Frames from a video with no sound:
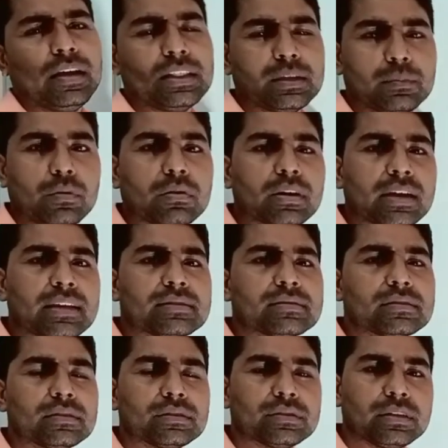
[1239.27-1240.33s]
In the book
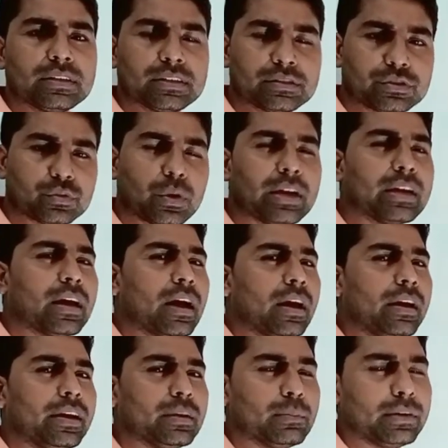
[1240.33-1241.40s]
it is showing
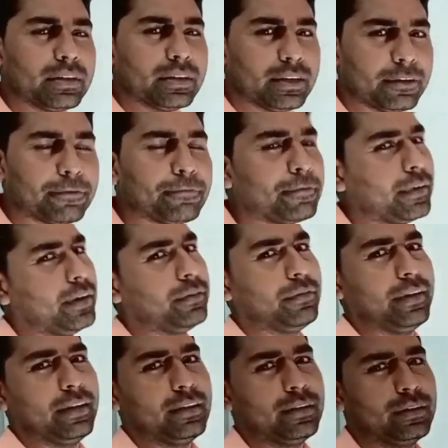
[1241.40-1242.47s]
a little bit different
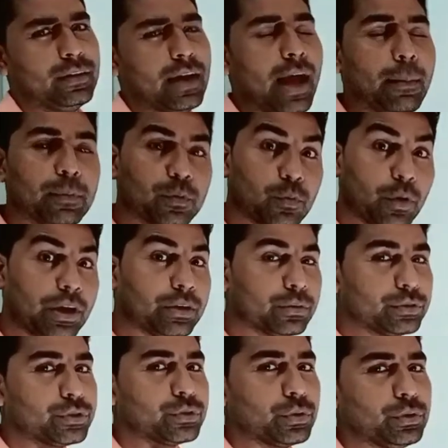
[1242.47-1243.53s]
way. I'm
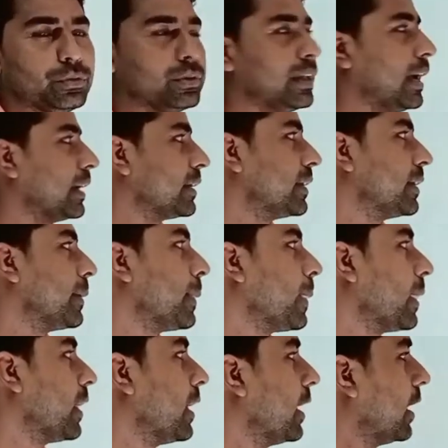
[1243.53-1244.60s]
going to show you that.
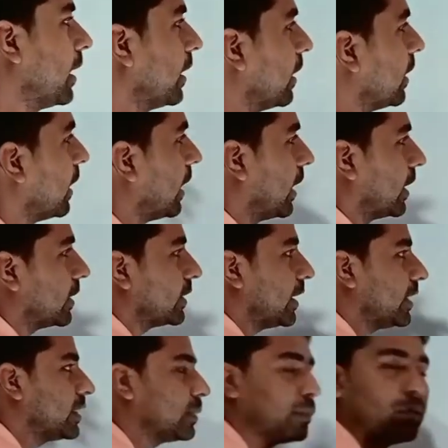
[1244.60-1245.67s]

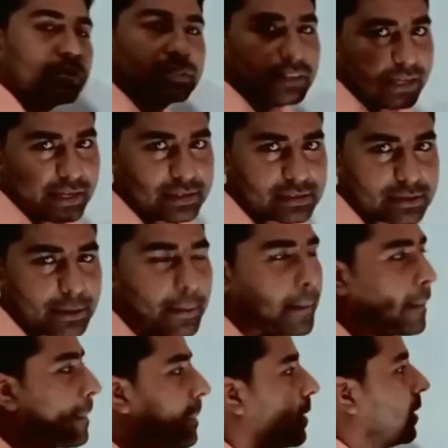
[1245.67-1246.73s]
The book says,
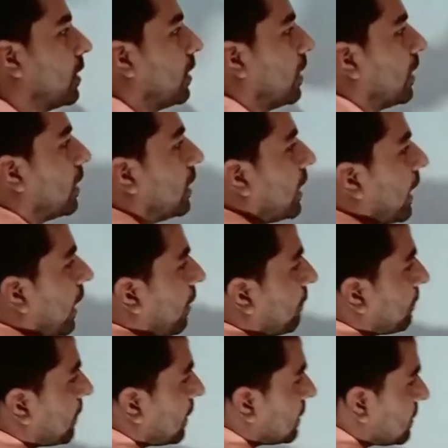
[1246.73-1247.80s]

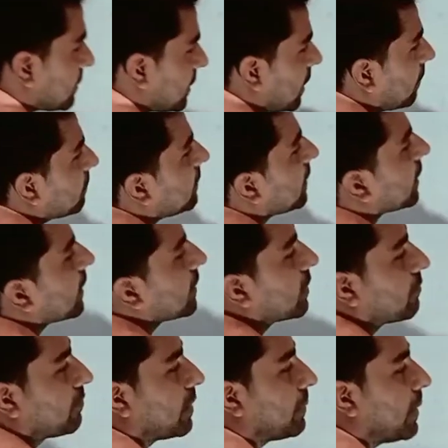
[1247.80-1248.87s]
if instead of
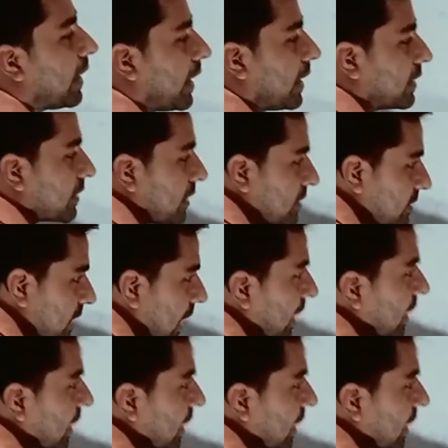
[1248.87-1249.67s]
taking the VB in this